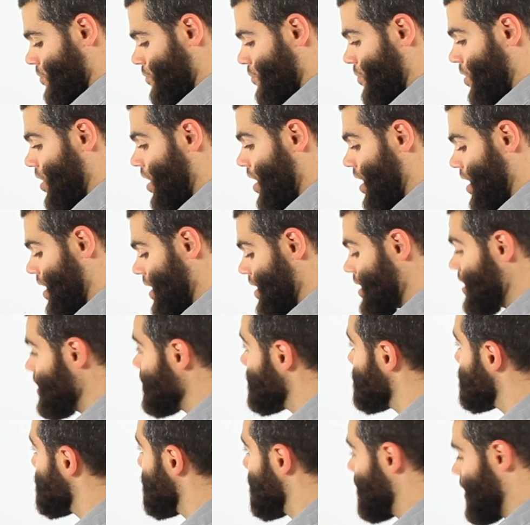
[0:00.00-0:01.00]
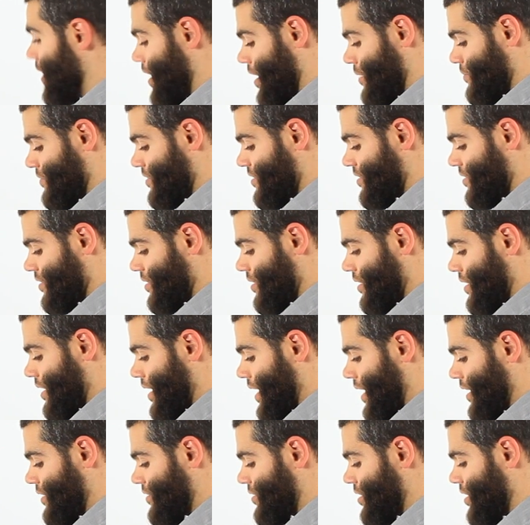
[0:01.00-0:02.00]
Pi times
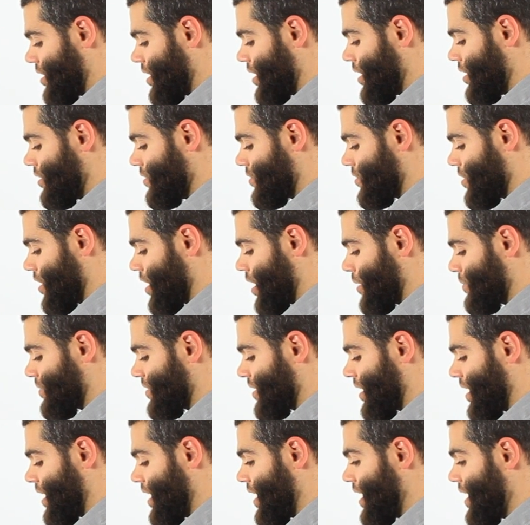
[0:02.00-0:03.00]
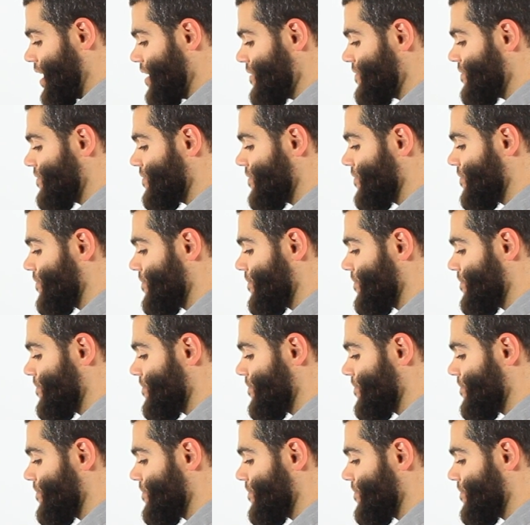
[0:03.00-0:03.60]
18 times a half,